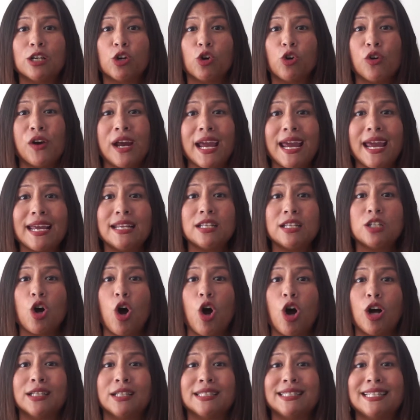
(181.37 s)
create
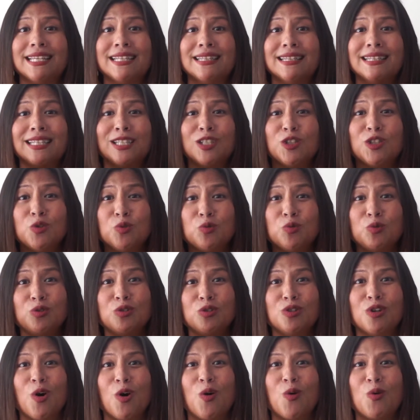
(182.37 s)
content that you
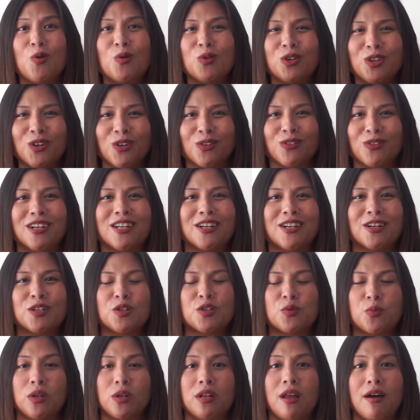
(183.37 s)
know your
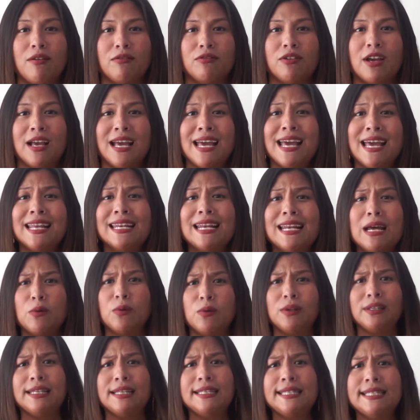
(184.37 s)
readers will love.
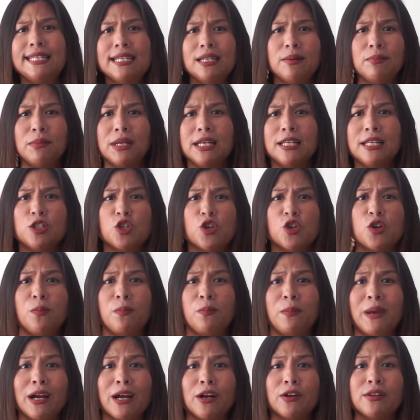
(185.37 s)
Now, let's take a minute to
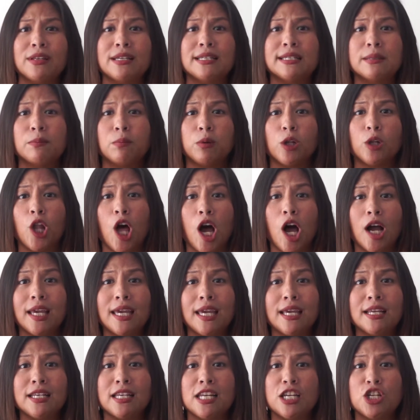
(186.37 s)
compare these
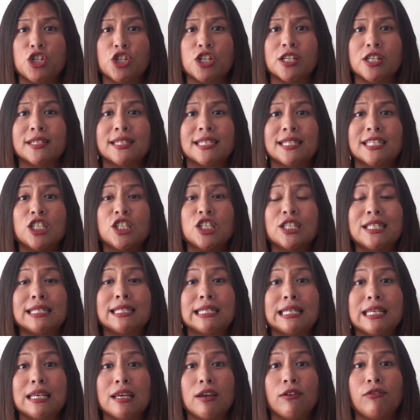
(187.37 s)
blogging niches to
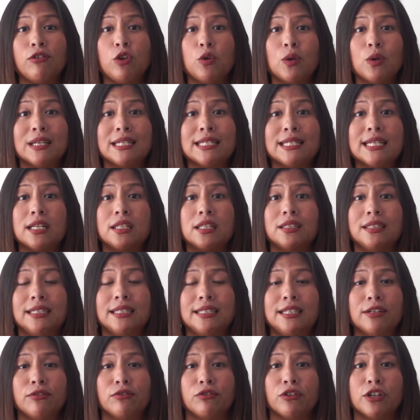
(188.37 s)
see if you can tell the
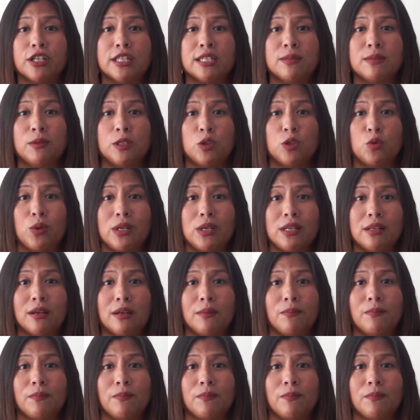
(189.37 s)
difference between them.